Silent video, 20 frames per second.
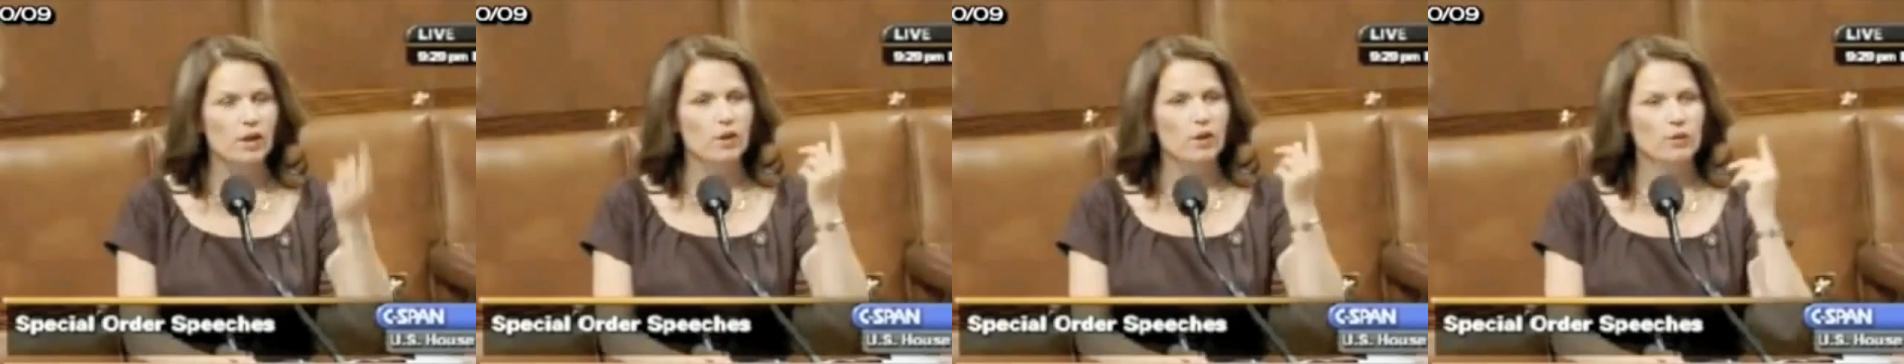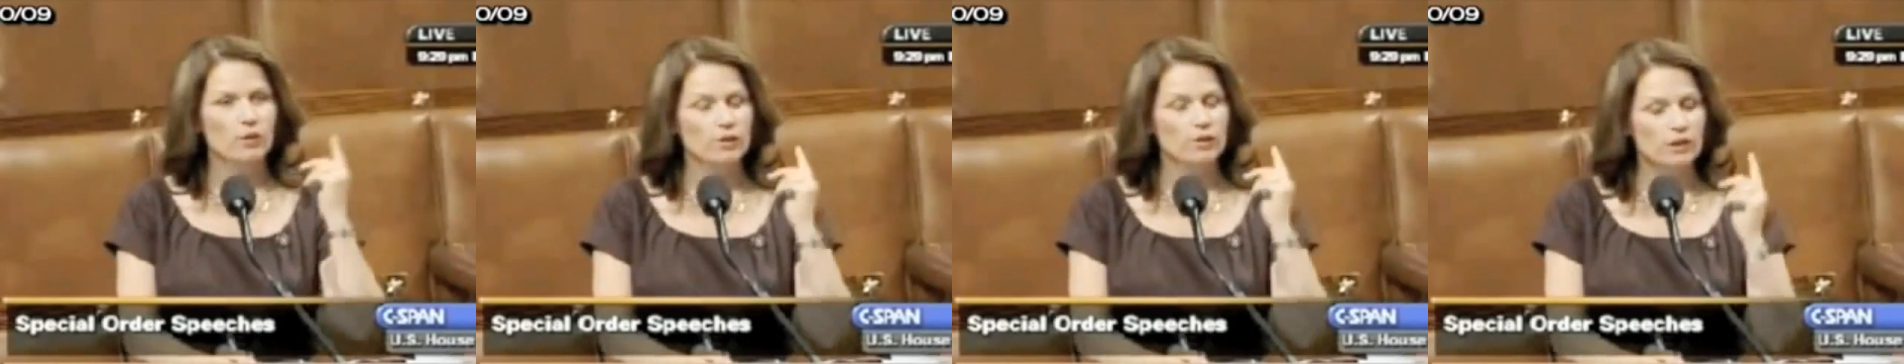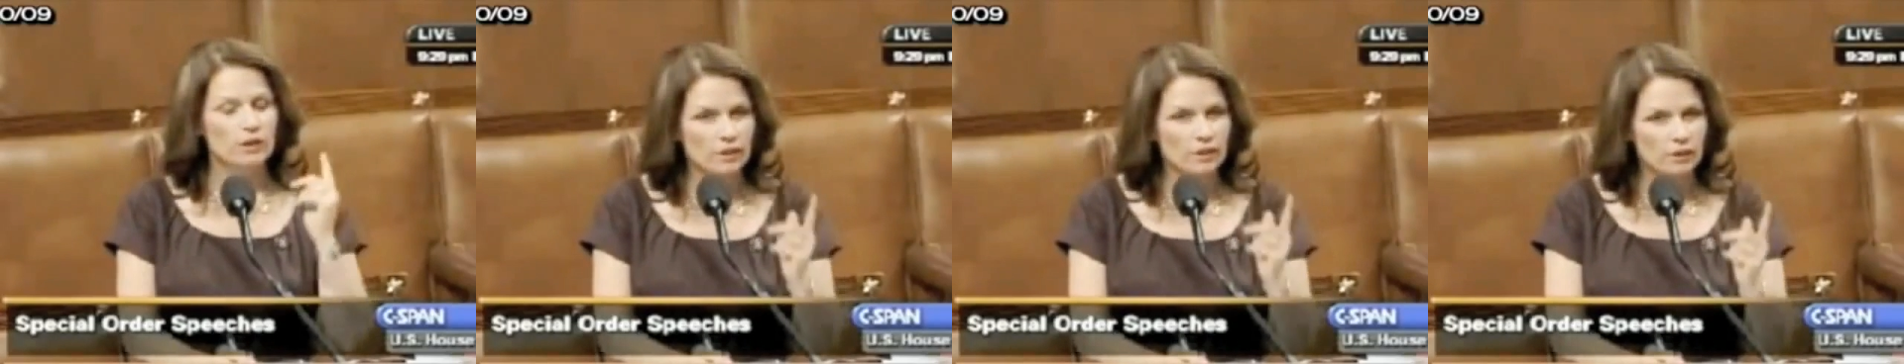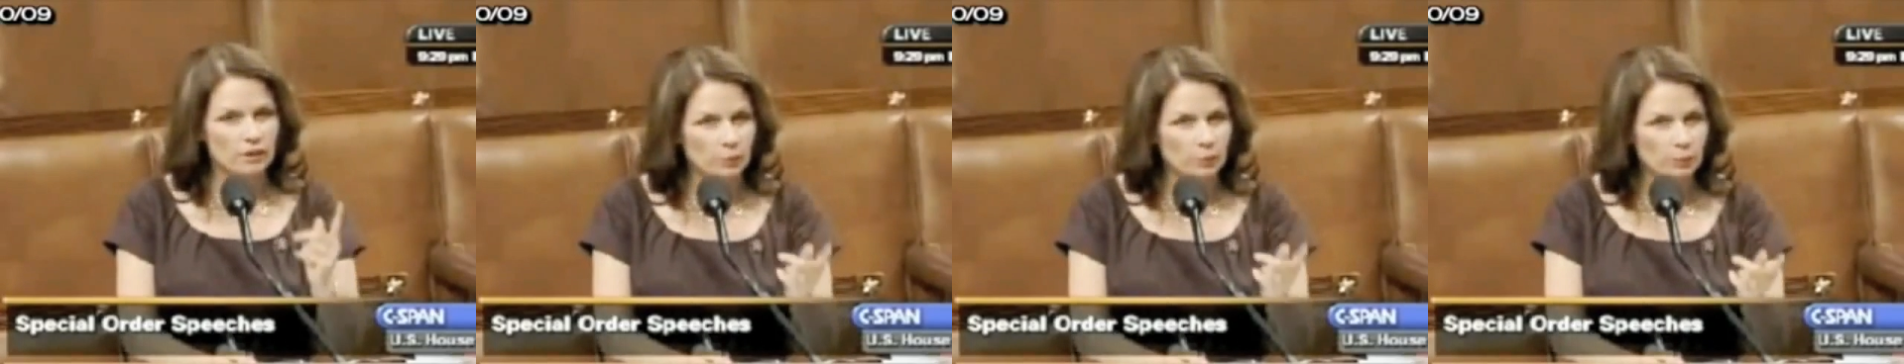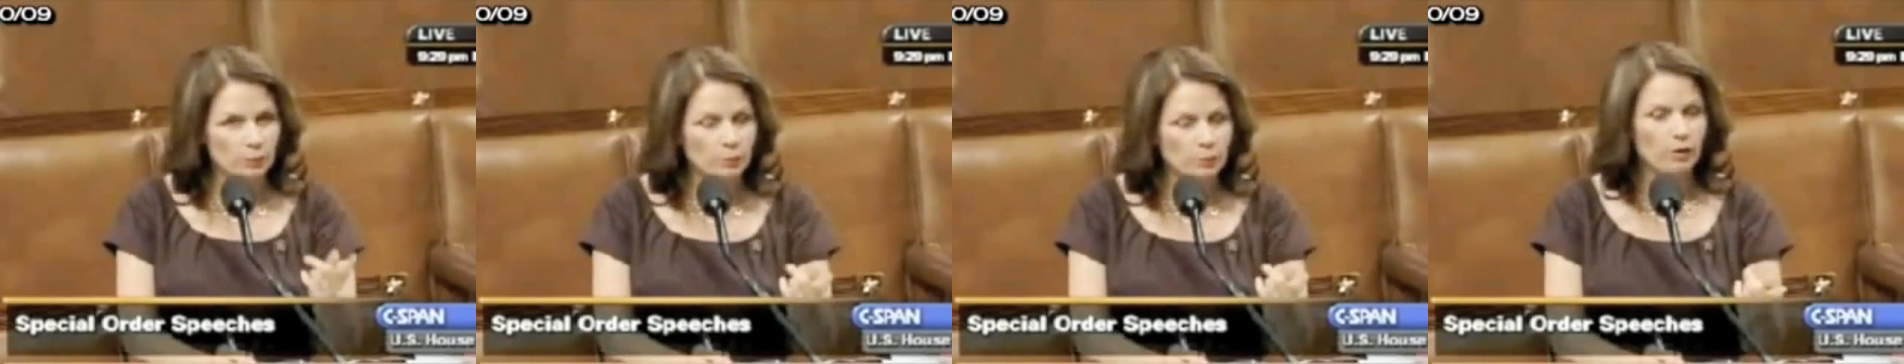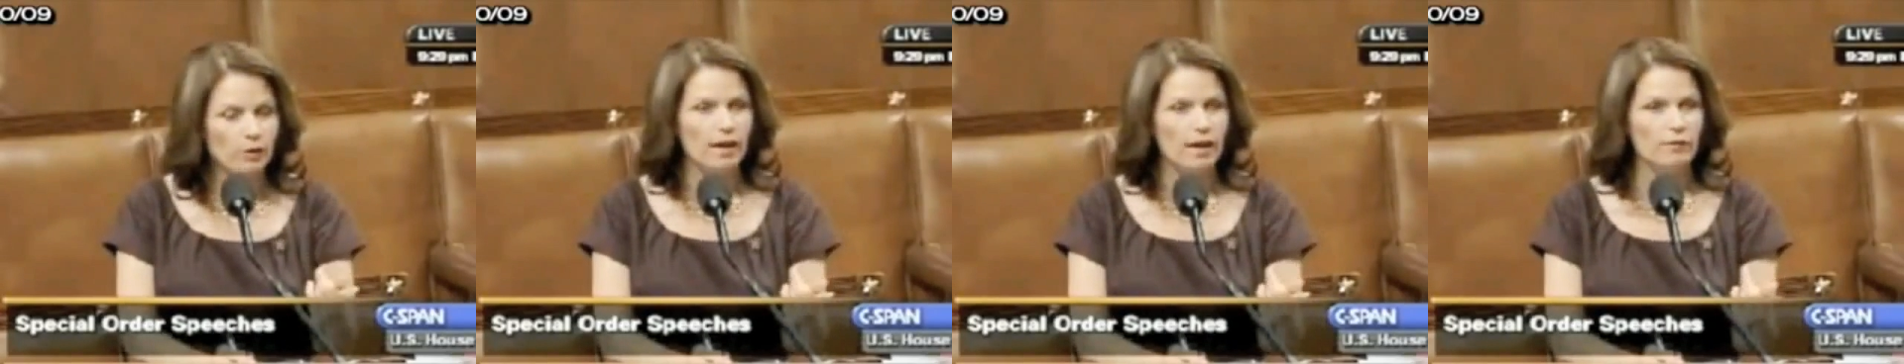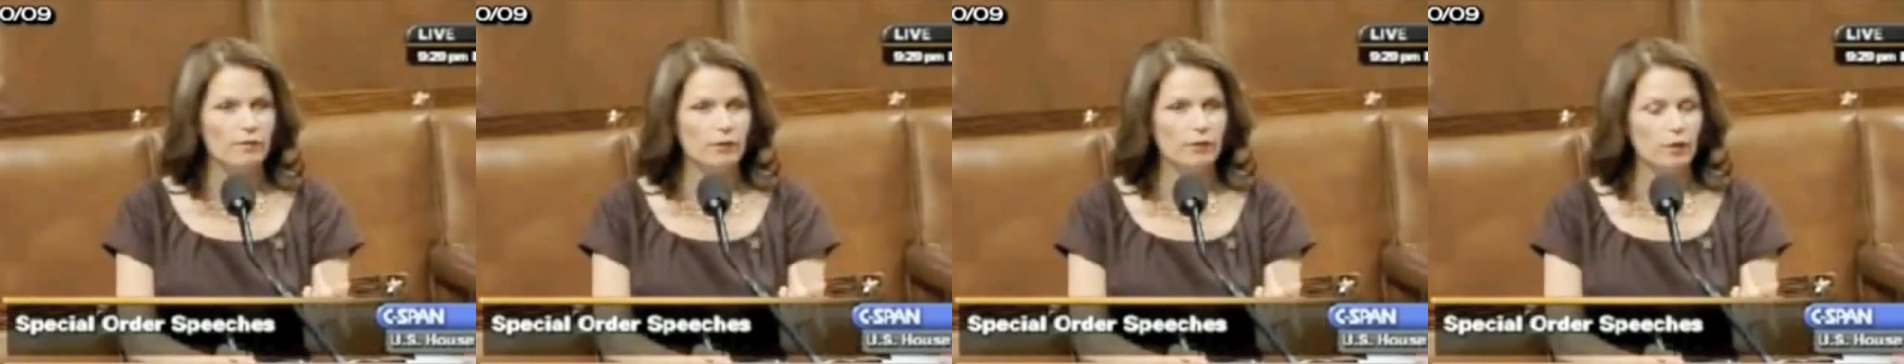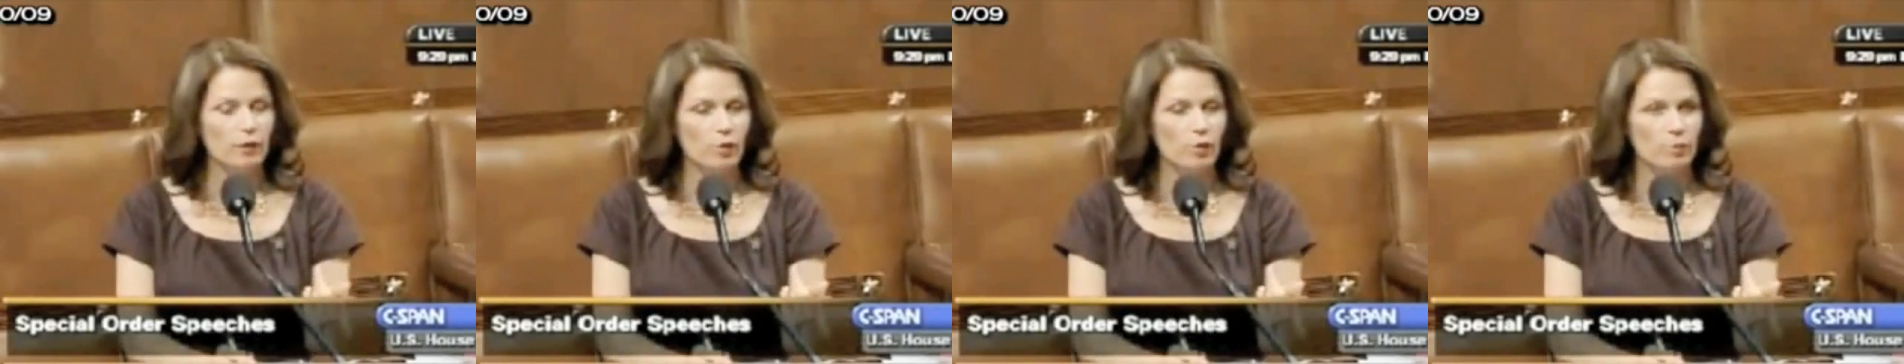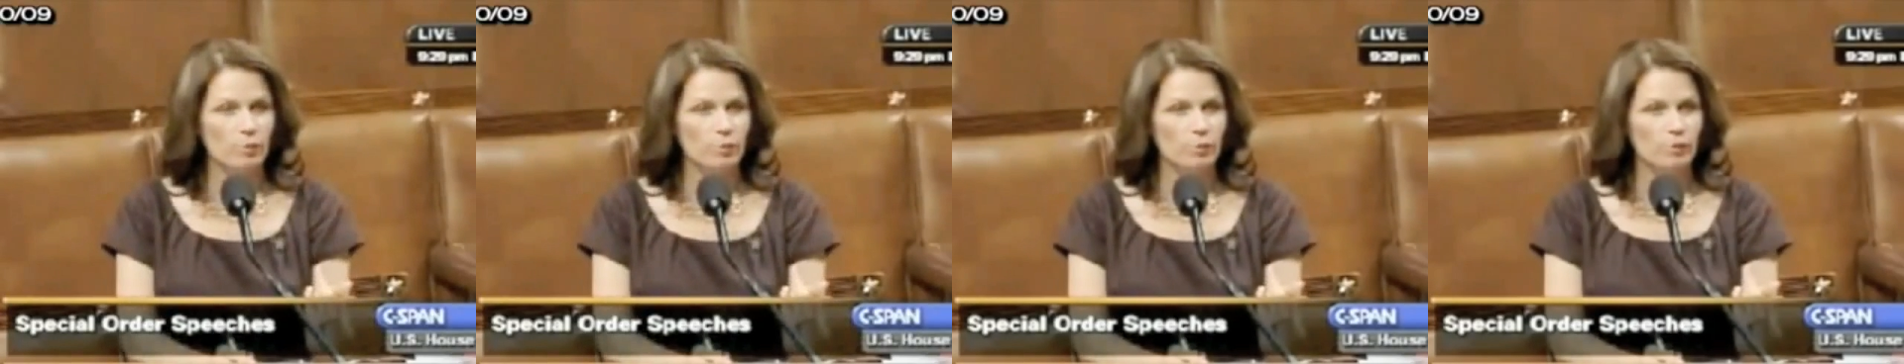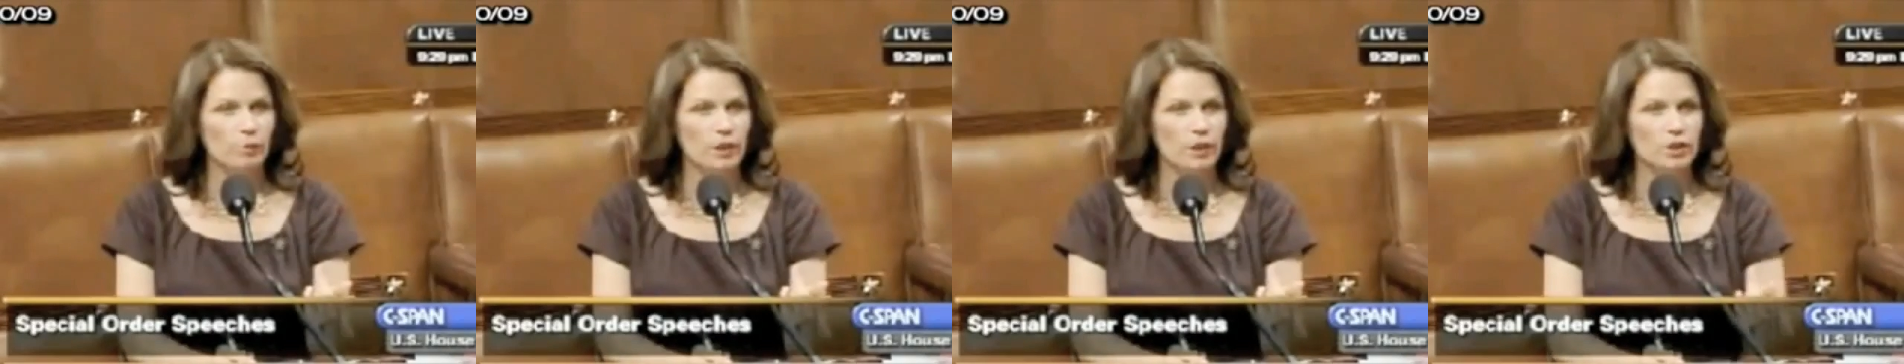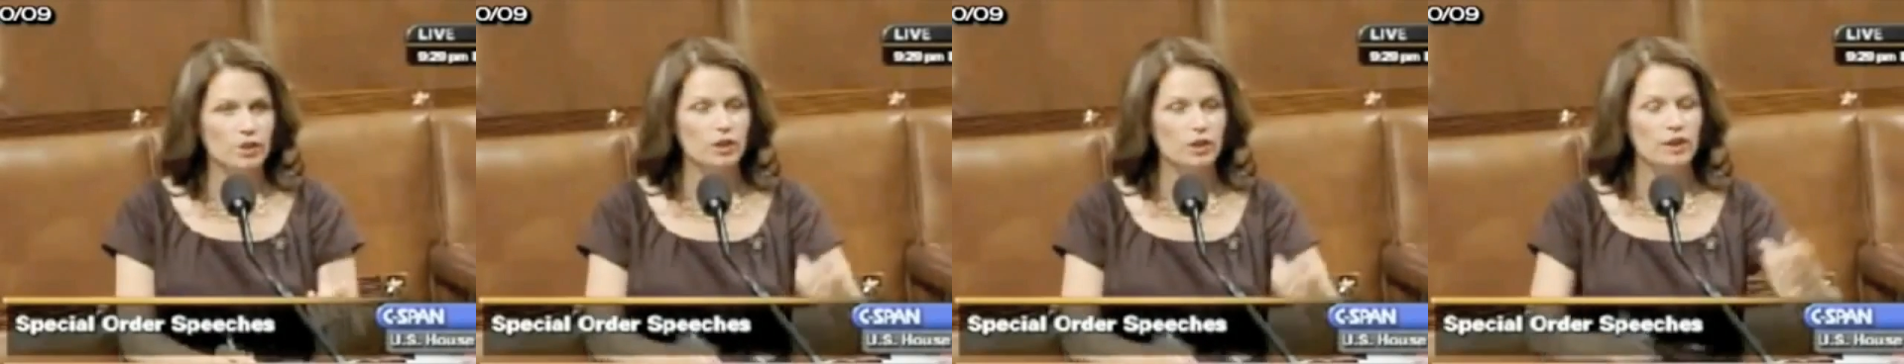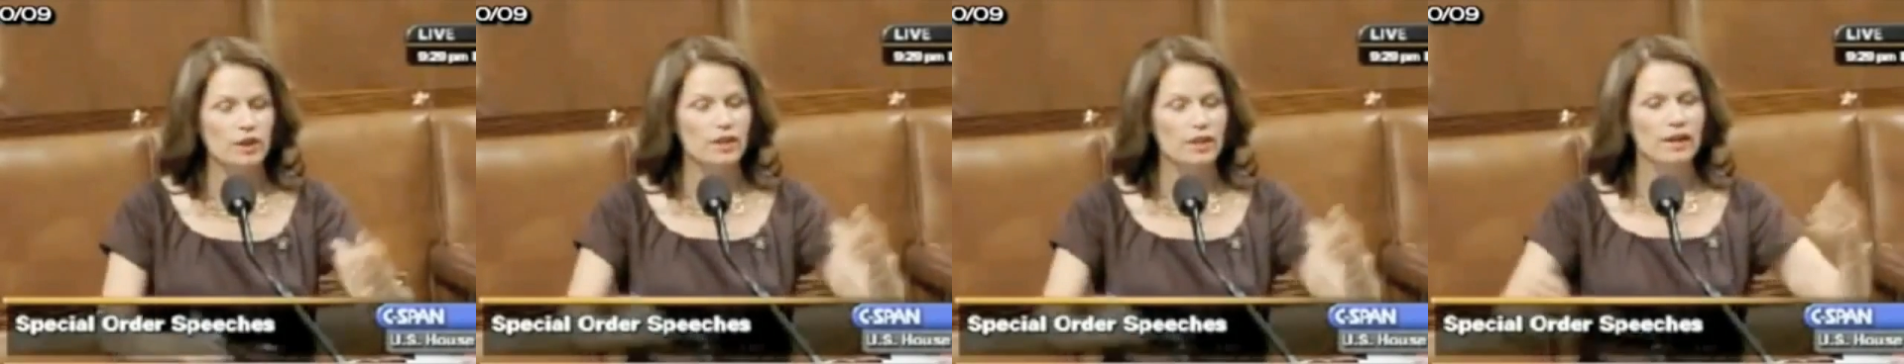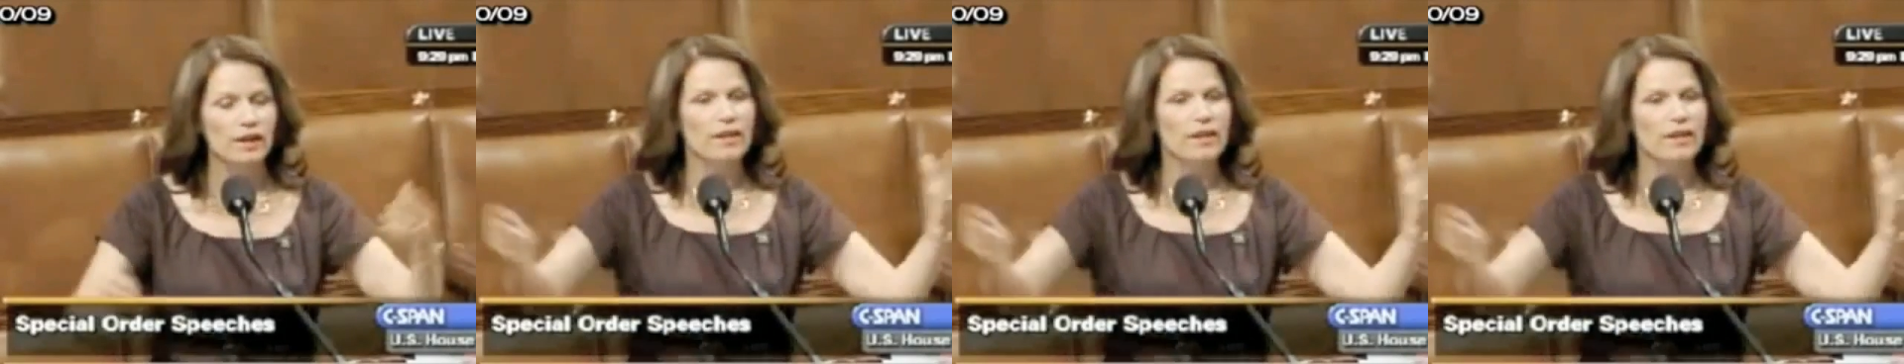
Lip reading: with another private corporation,